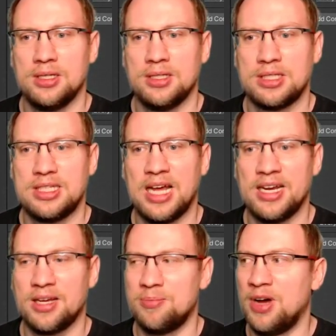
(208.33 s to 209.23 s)

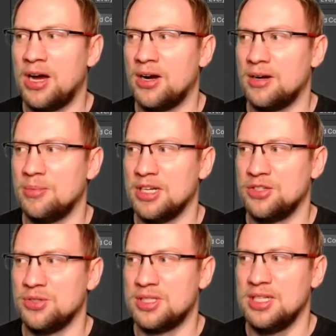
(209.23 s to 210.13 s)
slider bar. But
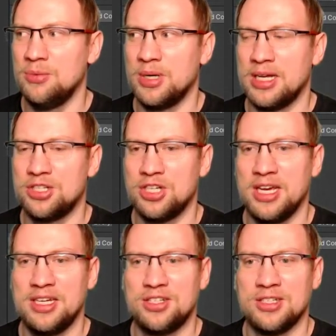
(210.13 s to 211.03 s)
you see, when I
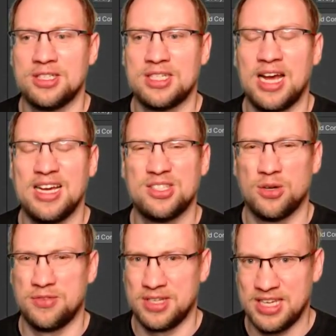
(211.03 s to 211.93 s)
change the size
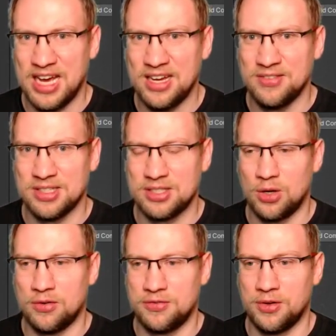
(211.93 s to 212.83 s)
of the canvas
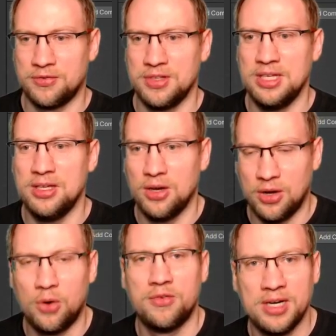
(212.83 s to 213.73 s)
of the
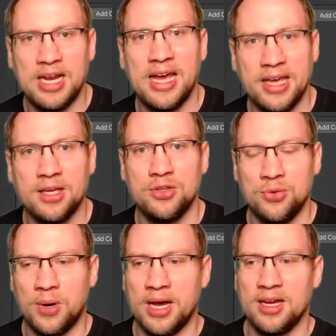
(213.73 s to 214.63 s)
overlaying
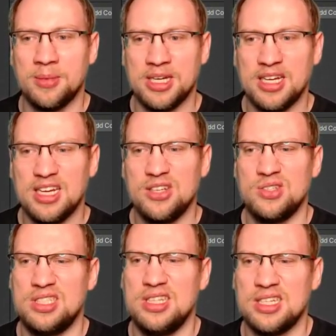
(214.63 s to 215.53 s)
UI element, you
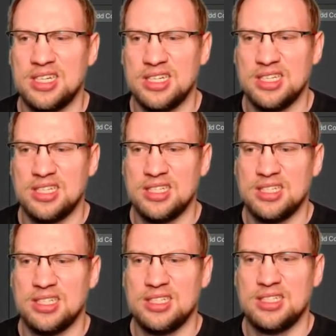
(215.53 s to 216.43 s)
see the
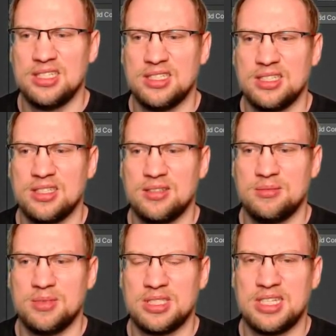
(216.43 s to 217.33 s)

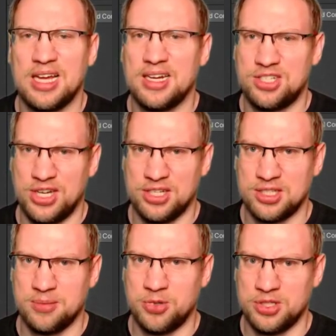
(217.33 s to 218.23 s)
slider changes
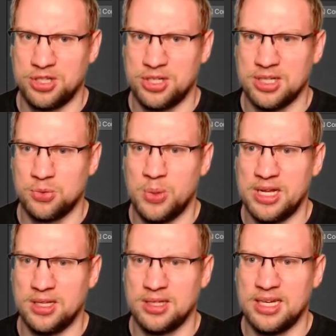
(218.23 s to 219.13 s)
the position as
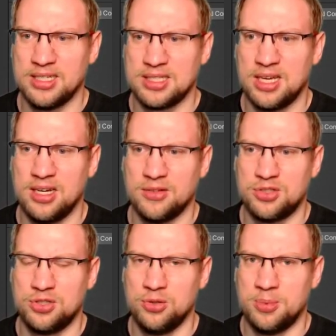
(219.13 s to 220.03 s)
well. That is kind of
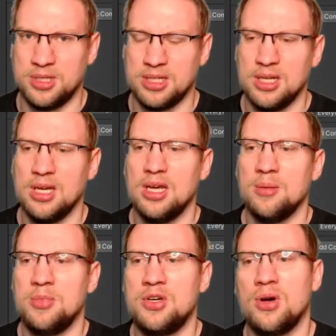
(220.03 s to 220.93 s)
stupid
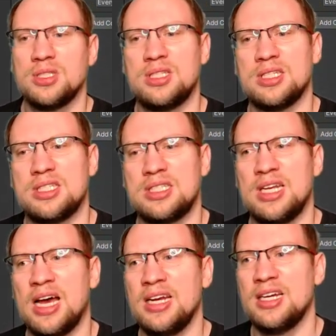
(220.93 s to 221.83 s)
because the
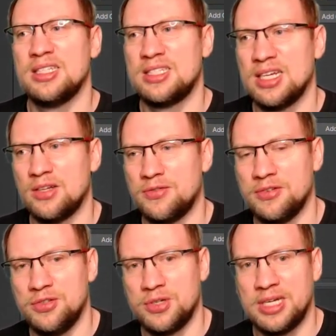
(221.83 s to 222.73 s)
slider itself,
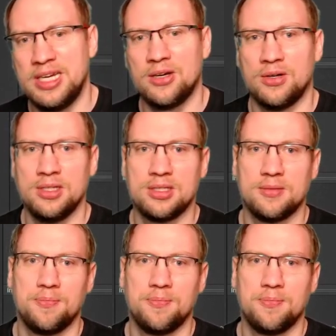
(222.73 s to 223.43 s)
if you click on it,